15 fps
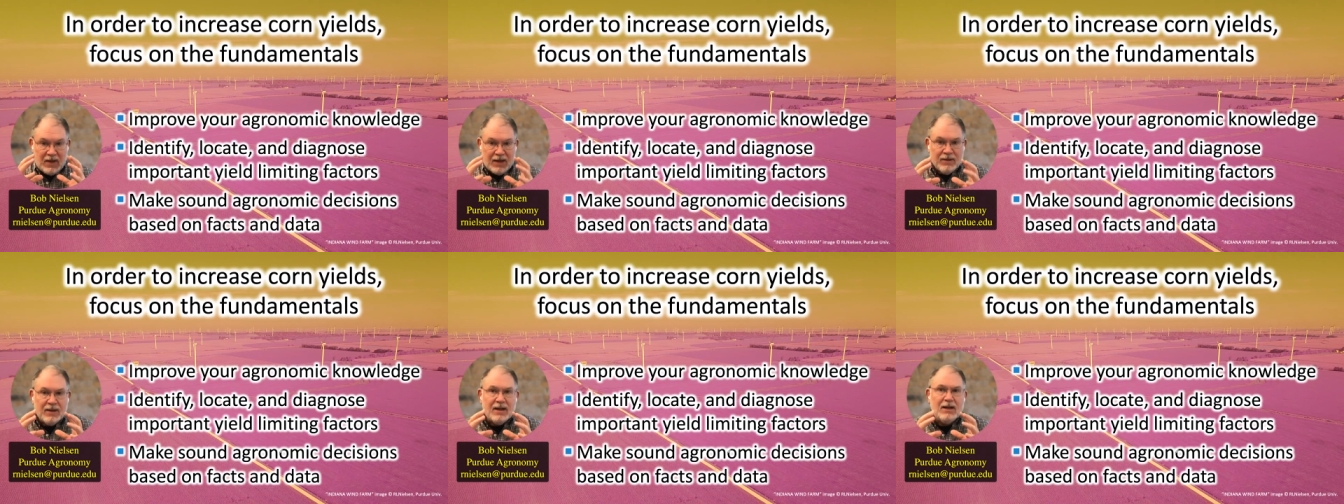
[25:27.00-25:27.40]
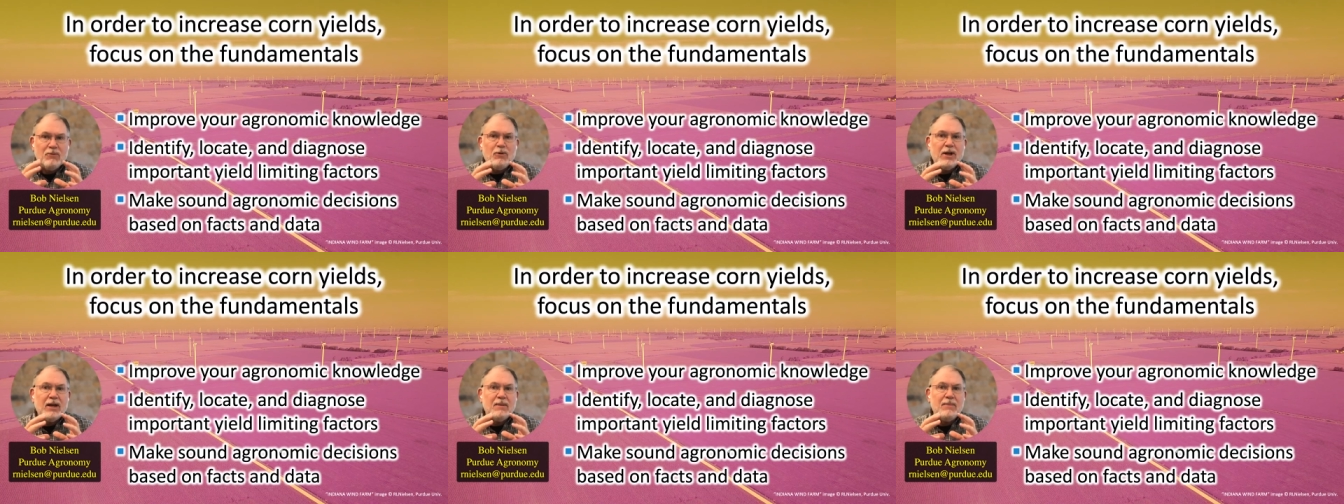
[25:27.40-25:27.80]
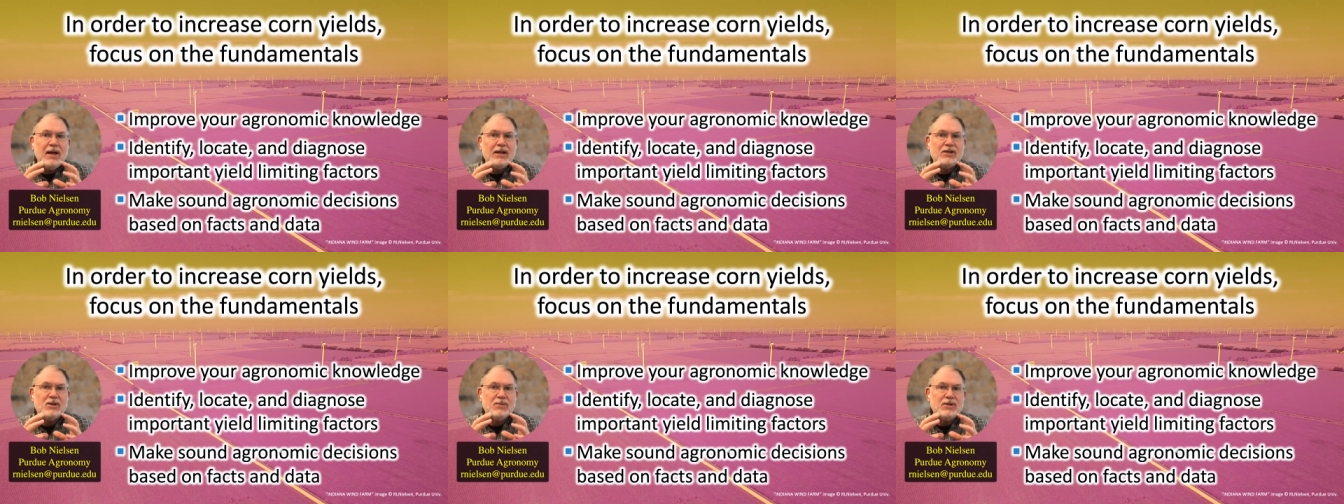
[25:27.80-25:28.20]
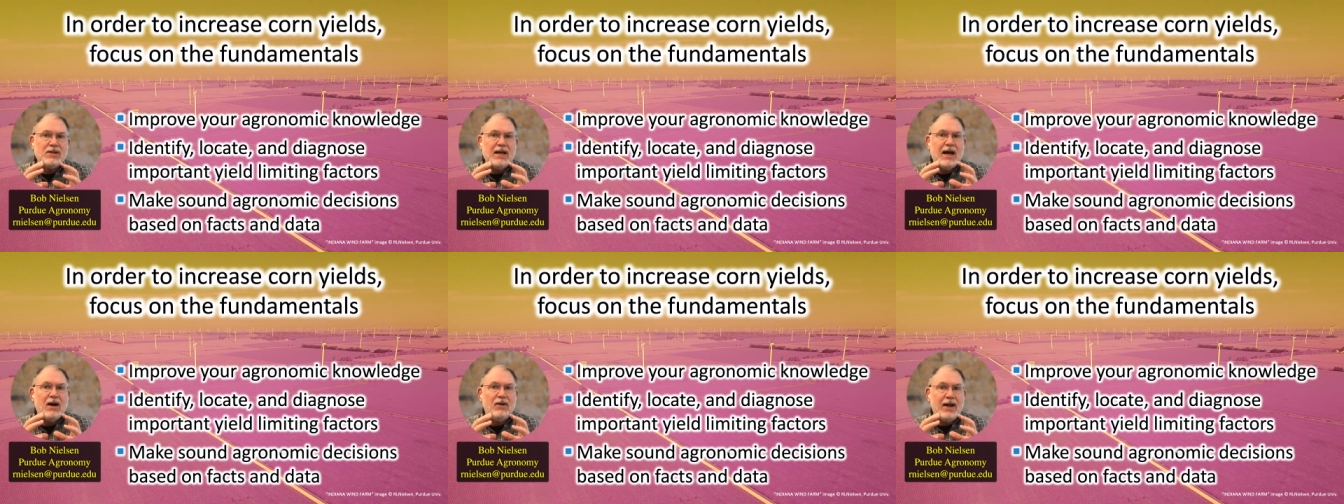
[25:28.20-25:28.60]
then we can make some
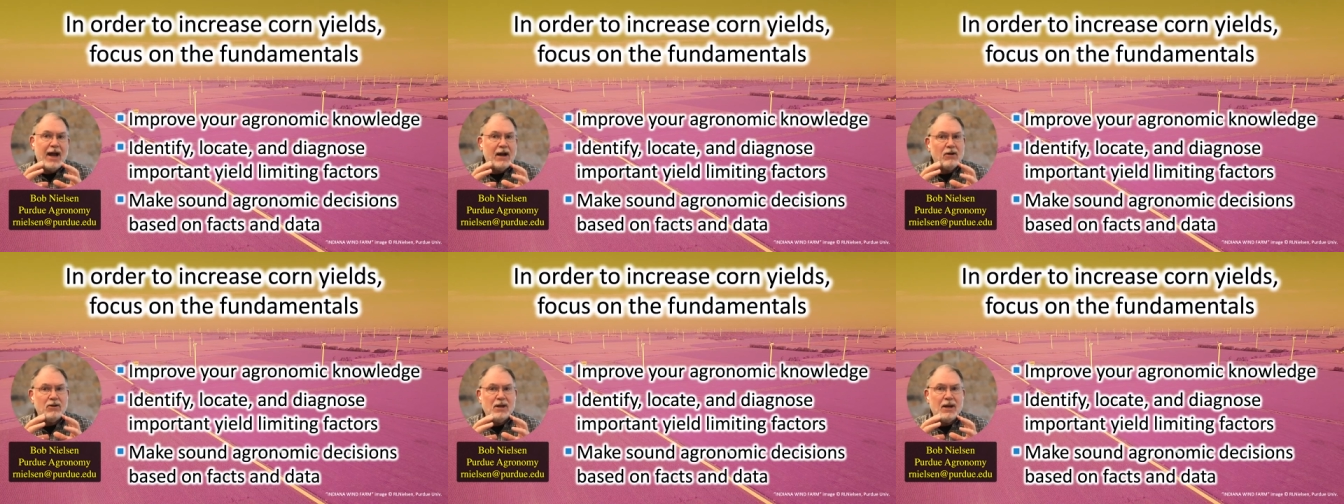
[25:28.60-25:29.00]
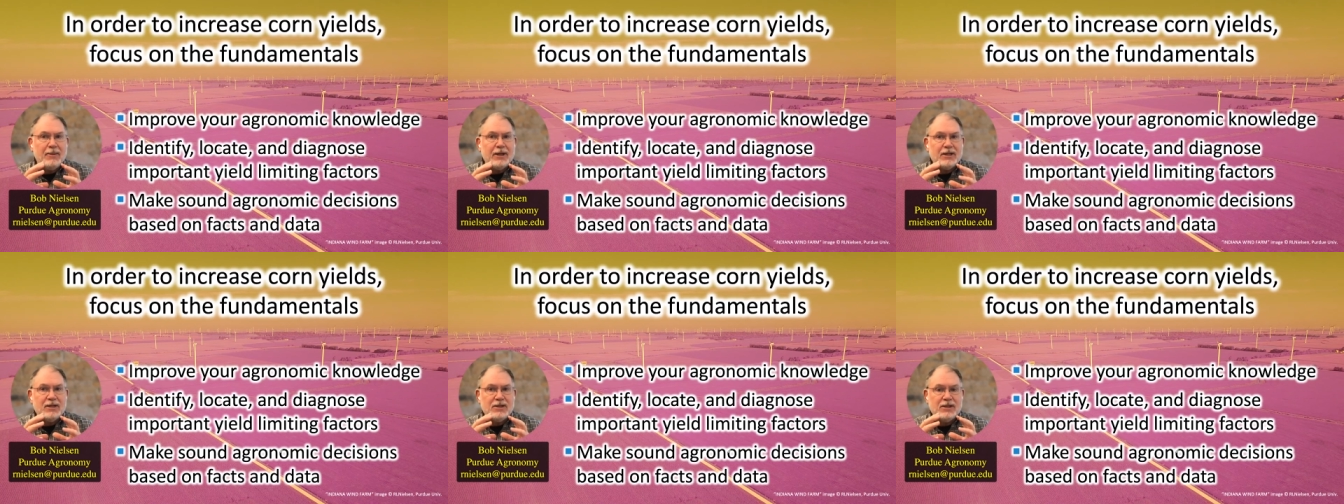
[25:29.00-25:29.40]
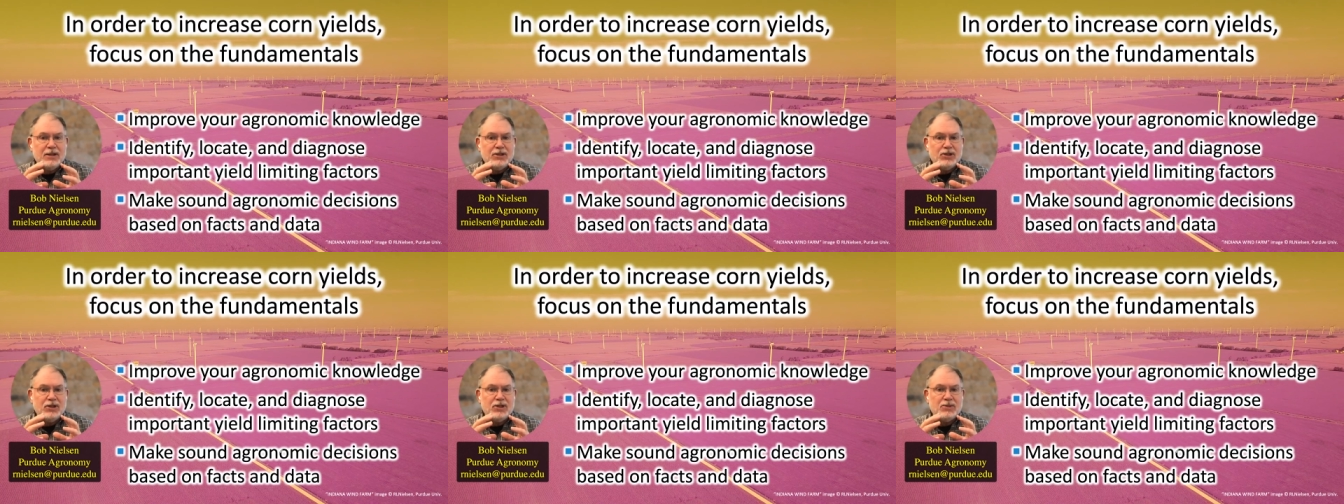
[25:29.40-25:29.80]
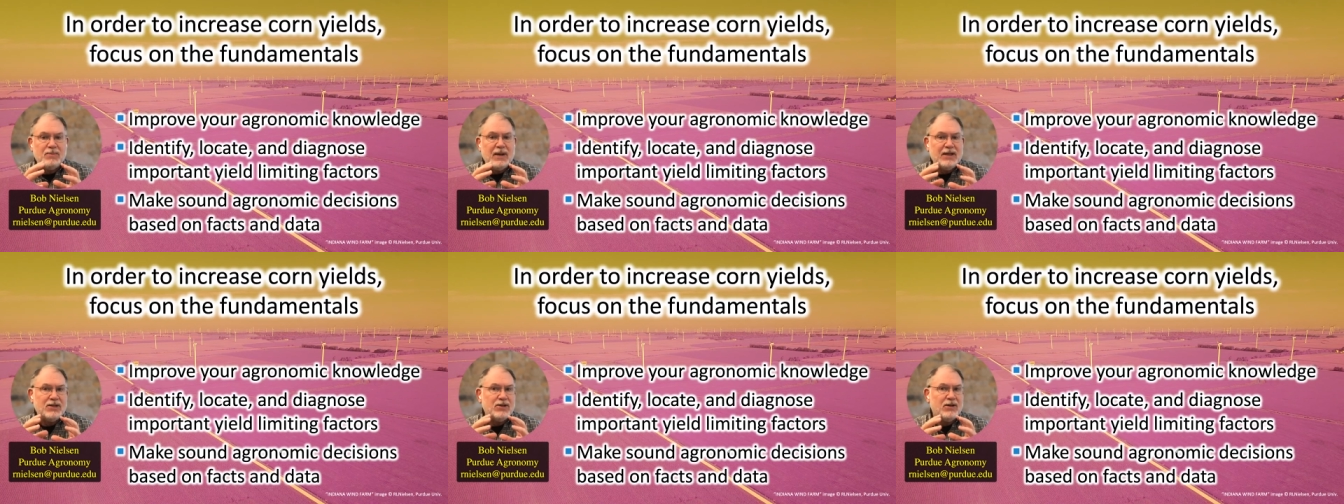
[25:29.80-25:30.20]
sound agronomic decisions
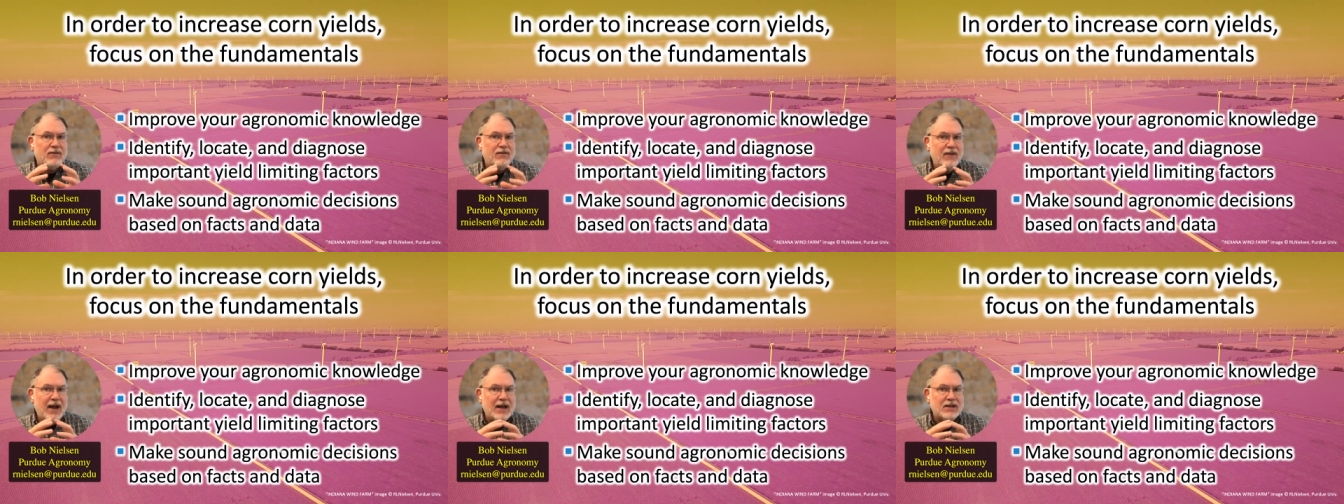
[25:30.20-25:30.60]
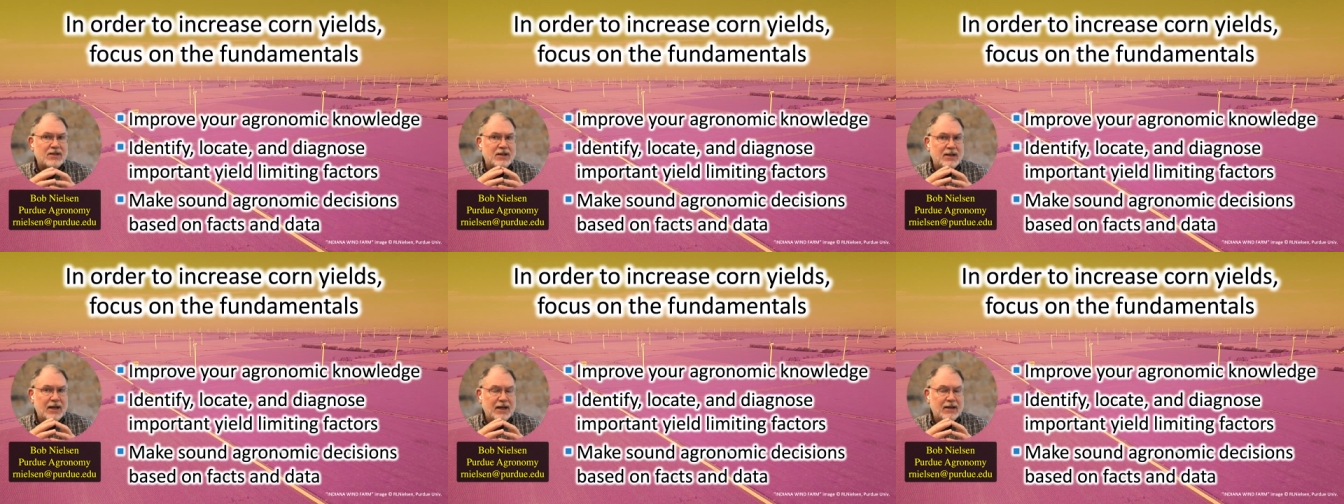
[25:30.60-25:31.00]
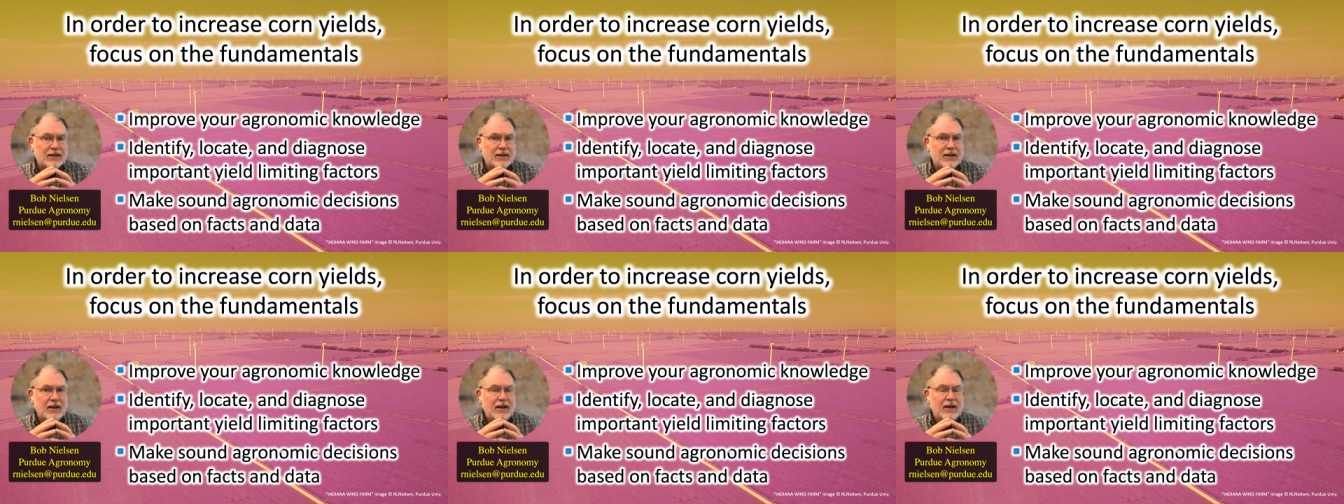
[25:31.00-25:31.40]
based on facts and data.